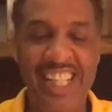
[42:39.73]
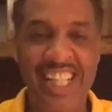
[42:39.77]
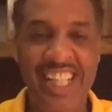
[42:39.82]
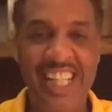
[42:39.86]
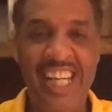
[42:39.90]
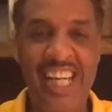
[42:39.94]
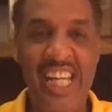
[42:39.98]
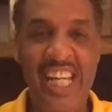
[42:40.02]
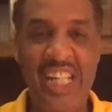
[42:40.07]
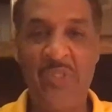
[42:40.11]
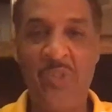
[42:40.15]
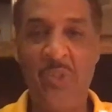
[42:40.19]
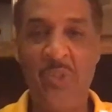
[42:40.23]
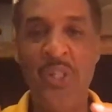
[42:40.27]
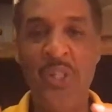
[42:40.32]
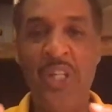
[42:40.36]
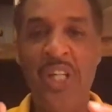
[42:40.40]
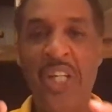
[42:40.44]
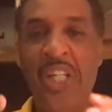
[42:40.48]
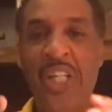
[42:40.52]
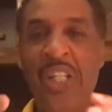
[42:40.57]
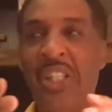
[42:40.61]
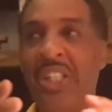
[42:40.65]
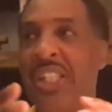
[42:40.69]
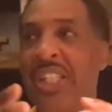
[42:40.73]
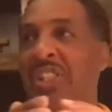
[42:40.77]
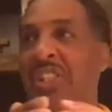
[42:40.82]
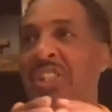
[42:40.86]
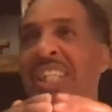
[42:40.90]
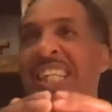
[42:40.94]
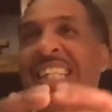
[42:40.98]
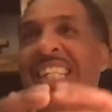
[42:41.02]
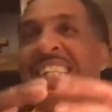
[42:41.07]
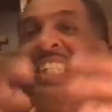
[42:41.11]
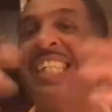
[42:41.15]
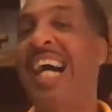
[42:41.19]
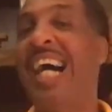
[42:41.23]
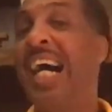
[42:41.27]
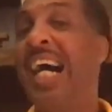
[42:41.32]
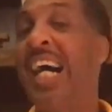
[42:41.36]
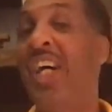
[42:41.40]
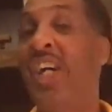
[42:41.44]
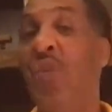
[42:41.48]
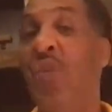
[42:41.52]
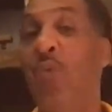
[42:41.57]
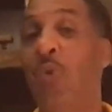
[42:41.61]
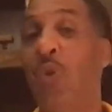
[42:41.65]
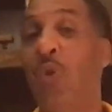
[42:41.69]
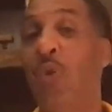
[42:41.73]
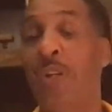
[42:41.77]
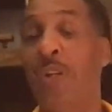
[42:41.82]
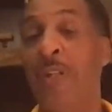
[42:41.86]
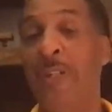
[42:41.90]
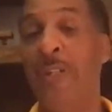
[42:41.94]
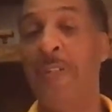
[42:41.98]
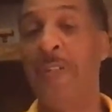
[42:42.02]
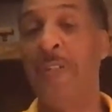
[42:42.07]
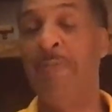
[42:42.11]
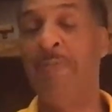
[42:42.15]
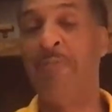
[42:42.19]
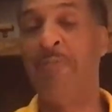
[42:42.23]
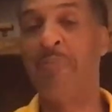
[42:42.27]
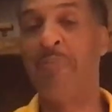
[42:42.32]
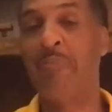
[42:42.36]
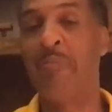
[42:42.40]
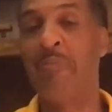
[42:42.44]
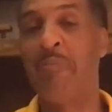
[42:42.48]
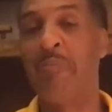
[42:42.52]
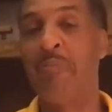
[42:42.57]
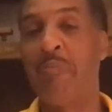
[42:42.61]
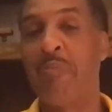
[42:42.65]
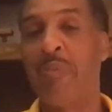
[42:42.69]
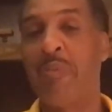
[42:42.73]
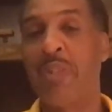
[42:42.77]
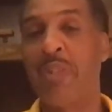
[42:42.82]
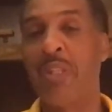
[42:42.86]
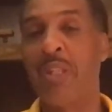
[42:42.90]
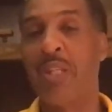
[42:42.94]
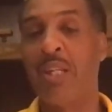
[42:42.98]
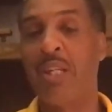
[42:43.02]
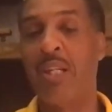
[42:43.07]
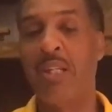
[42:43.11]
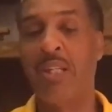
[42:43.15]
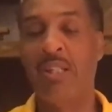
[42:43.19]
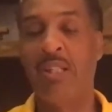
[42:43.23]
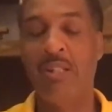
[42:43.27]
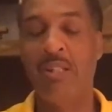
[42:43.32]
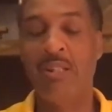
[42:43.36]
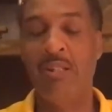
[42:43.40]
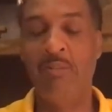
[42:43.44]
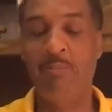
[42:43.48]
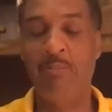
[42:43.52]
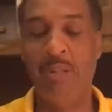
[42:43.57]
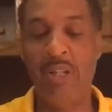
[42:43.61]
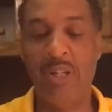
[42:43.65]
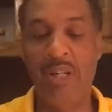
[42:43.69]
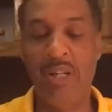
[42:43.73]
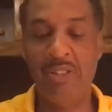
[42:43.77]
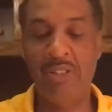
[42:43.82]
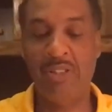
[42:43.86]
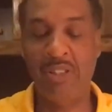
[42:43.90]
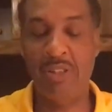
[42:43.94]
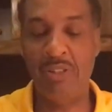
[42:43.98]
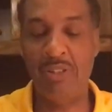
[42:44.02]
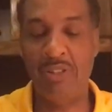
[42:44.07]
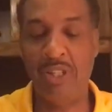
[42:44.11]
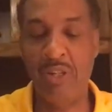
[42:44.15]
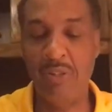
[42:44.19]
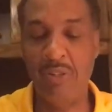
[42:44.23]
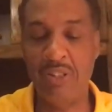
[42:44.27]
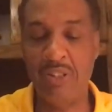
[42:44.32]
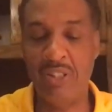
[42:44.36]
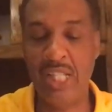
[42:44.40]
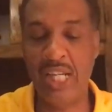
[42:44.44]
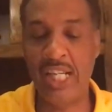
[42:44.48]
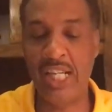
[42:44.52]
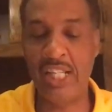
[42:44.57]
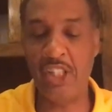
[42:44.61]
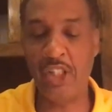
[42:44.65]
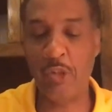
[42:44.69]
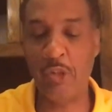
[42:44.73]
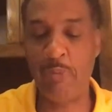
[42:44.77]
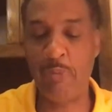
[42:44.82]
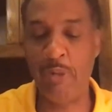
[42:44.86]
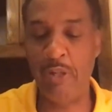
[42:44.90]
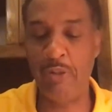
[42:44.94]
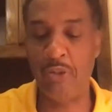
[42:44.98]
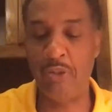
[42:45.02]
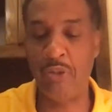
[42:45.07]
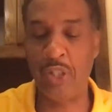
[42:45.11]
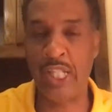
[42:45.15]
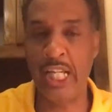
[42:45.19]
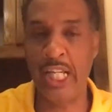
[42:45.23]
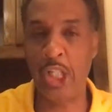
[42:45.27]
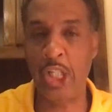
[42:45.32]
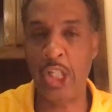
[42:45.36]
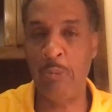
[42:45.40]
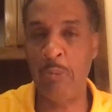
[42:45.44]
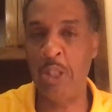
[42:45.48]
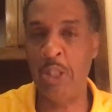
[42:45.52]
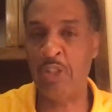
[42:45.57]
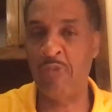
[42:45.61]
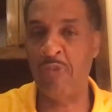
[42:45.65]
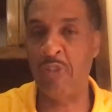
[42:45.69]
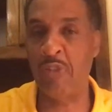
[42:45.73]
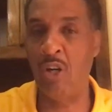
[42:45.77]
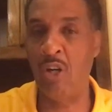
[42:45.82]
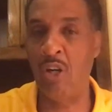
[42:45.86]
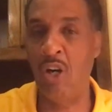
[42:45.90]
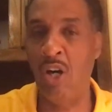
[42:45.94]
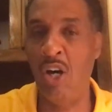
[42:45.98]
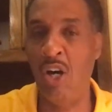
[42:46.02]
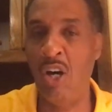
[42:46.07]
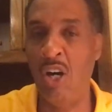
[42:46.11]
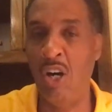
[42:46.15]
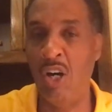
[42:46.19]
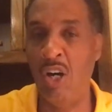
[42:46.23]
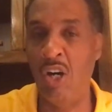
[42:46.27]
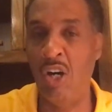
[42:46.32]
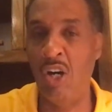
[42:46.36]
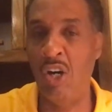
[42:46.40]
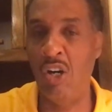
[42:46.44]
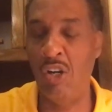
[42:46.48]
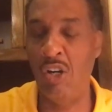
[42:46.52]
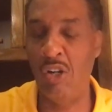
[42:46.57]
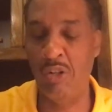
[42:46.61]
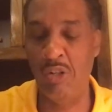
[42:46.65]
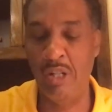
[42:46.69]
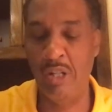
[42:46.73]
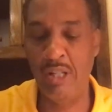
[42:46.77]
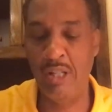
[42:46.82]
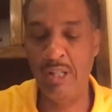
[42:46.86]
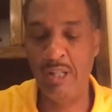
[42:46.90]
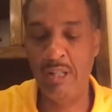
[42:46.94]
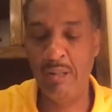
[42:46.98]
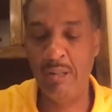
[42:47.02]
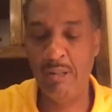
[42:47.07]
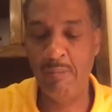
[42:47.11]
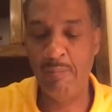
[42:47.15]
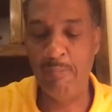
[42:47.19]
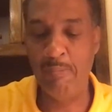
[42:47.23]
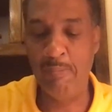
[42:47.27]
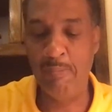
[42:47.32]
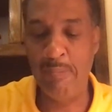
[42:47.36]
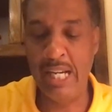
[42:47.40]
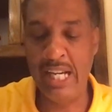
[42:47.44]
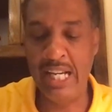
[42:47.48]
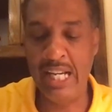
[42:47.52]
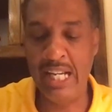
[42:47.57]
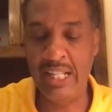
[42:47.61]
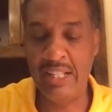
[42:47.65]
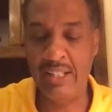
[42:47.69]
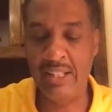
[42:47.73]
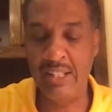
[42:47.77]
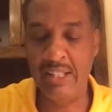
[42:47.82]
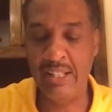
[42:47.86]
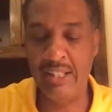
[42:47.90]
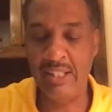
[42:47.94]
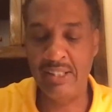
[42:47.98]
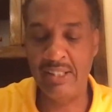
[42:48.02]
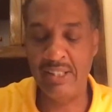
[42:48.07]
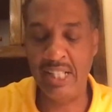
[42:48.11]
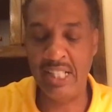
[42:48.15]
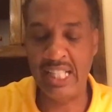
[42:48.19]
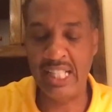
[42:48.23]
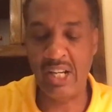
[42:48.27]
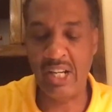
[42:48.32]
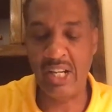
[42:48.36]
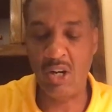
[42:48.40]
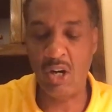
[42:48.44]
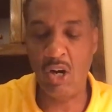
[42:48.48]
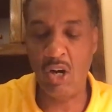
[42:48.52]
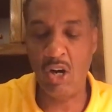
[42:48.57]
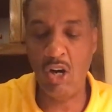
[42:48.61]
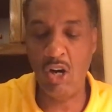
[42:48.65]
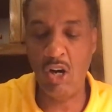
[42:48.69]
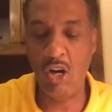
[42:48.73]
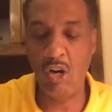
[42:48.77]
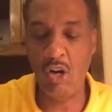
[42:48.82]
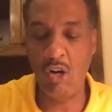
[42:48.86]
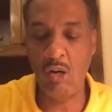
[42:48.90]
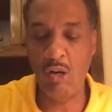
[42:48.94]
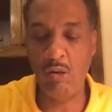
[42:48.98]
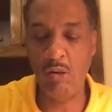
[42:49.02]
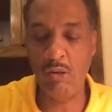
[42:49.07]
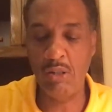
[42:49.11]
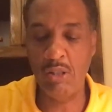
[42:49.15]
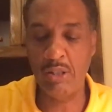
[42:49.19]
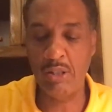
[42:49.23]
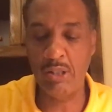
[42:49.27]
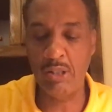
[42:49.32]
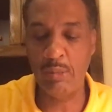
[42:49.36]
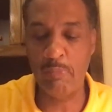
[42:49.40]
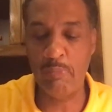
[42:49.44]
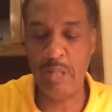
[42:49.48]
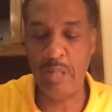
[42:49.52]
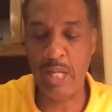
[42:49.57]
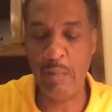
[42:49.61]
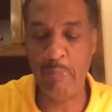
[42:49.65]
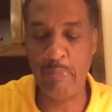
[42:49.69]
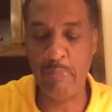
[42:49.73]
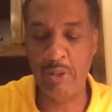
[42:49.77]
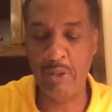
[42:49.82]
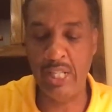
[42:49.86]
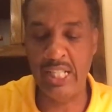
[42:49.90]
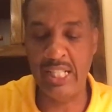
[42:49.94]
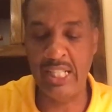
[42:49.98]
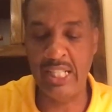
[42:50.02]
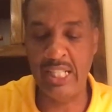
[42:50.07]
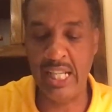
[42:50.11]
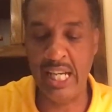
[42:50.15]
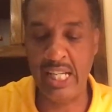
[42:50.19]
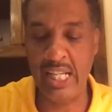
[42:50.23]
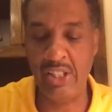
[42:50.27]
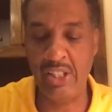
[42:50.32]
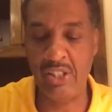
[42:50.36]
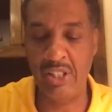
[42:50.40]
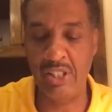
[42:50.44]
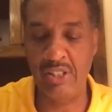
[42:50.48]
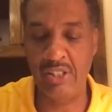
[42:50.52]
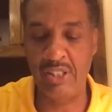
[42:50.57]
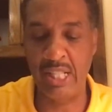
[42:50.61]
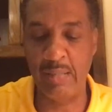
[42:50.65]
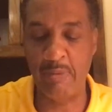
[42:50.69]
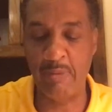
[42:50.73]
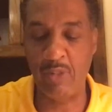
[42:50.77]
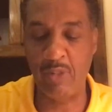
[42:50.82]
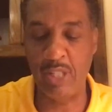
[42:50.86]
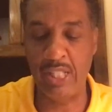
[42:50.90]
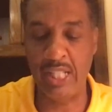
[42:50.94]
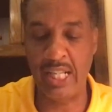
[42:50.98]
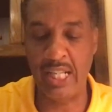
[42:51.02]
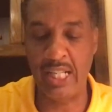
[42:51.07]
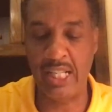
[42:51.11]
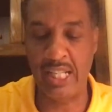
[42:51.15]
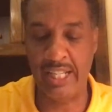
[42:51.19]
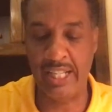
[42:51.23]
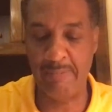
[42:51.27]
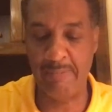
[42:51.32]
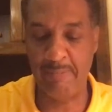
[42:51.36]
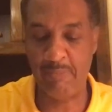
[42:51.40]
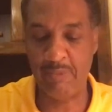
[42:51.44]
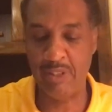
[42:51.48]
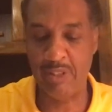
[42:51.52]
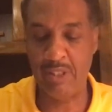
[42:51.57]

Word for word: He's ruling this entire world. But also notice that his spiritual kingdom is for all men. See that all the people and nations. I'm gonna read that again.